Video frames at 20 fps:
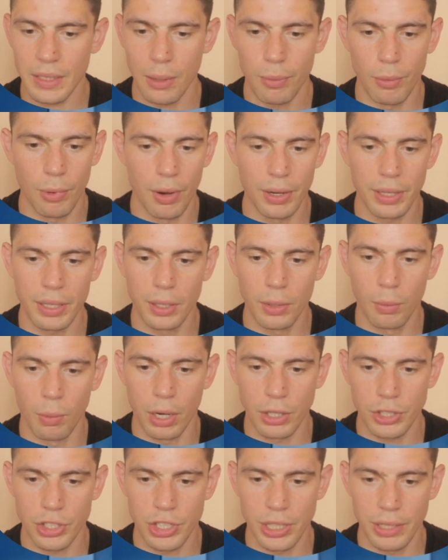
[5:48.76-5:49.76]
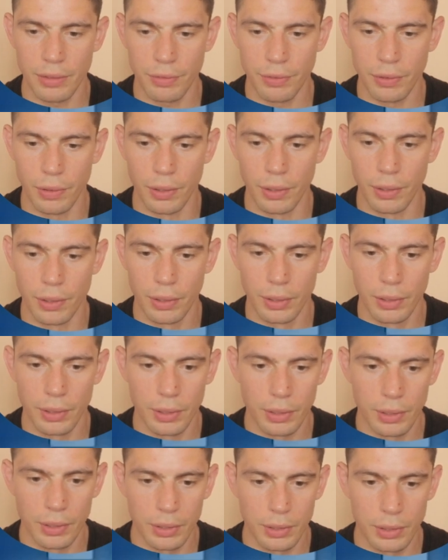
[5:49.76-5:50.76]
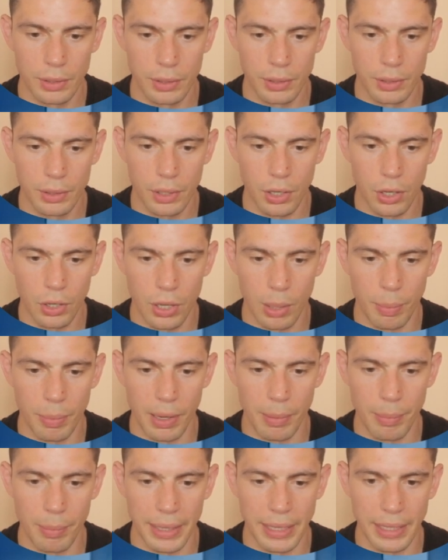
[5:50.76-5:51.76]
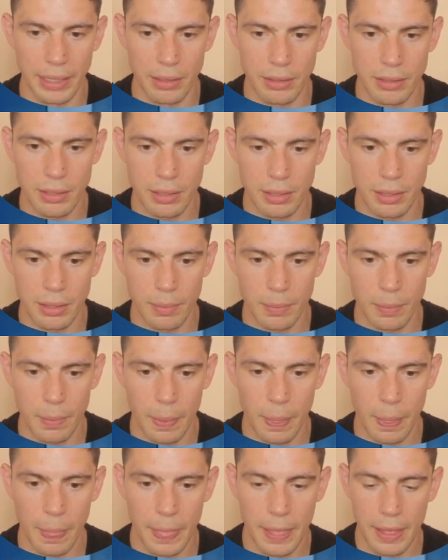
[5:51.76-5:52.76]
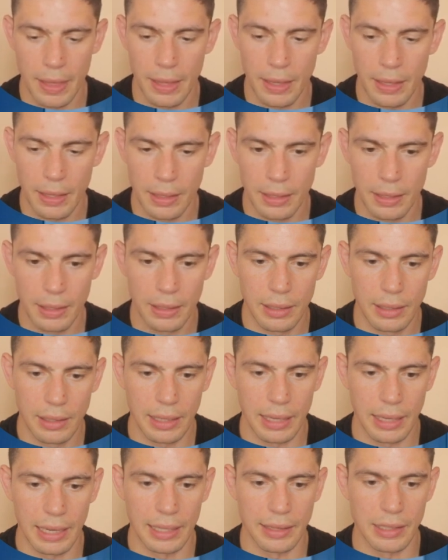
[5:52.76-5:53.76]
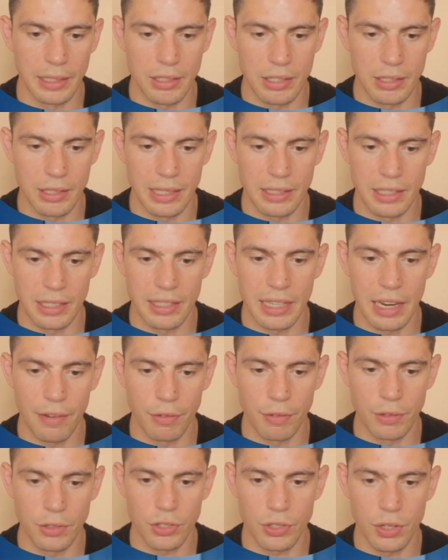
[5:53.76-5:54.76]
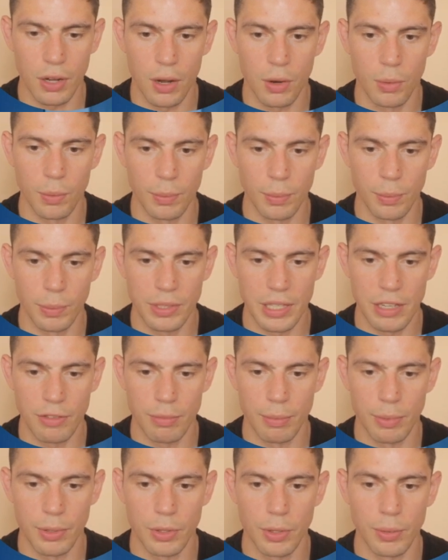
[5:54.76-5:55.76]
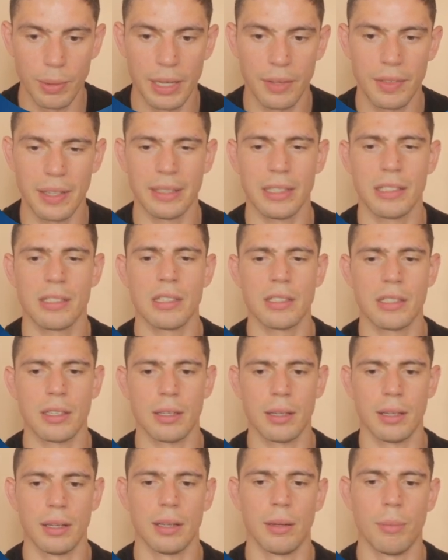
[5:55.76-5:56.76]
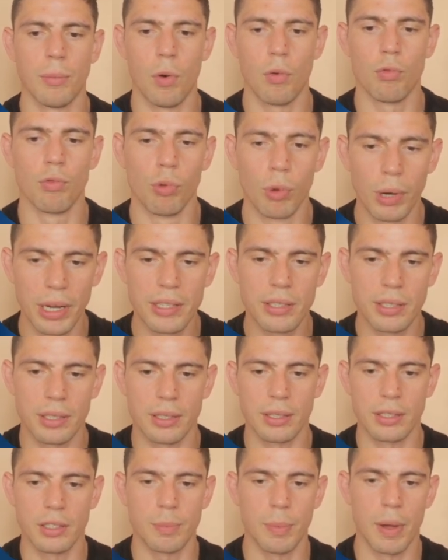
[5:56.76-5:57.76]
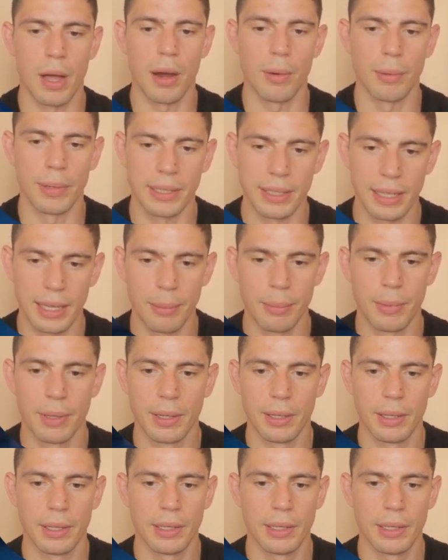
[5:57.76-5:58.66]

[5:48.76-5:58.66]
We're only going to watch it for a couple of minutes. And it's a different style we see from Inoue. I think this is a more recent sparring clip.